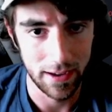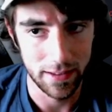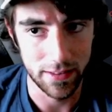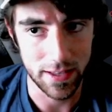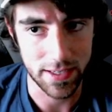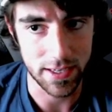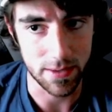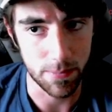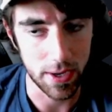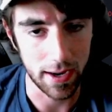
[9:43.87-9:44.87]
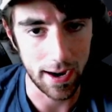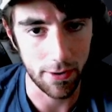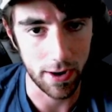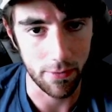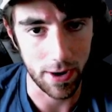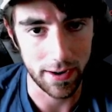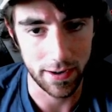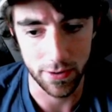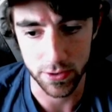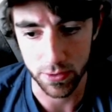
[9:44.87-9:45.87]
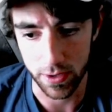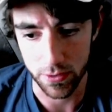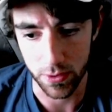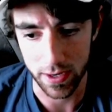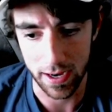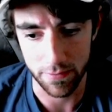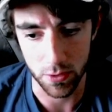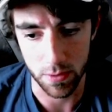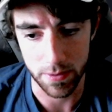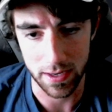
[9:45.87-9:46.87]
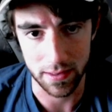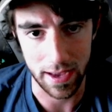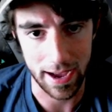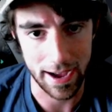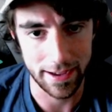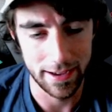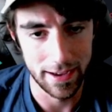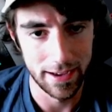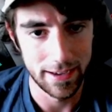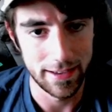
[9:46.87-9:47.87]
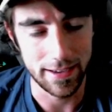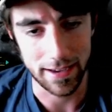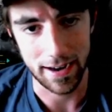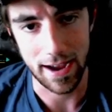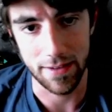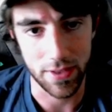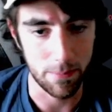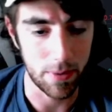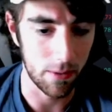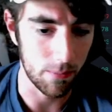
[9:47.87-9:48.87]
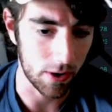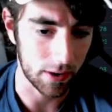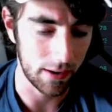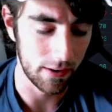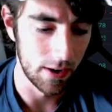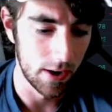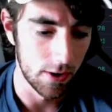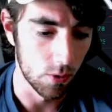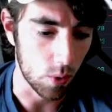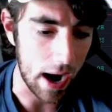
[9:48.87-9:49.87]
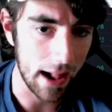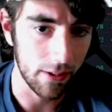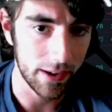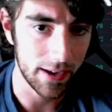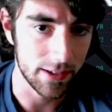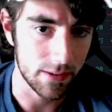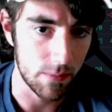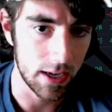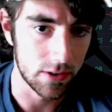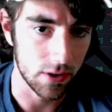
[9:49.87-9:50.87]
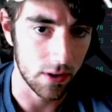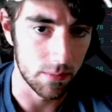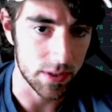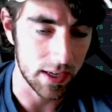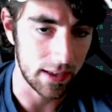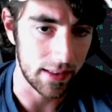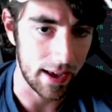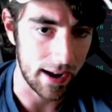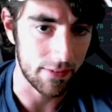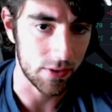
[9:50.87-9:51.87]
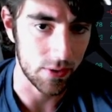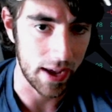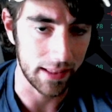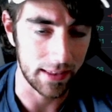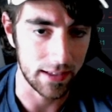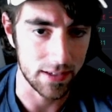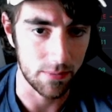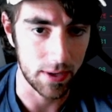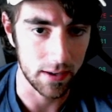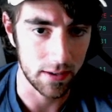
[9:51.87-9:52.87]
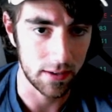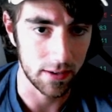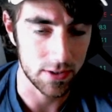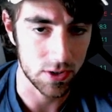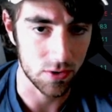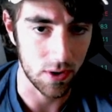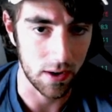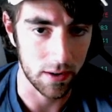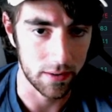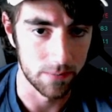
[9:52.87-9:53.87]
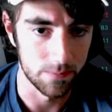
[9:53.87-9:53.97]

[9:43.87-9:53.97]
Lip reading: This is a big area right here, 23K. If you repeat that, you kind of have that bear market rally into midterms, and then after that, that's going to be a strong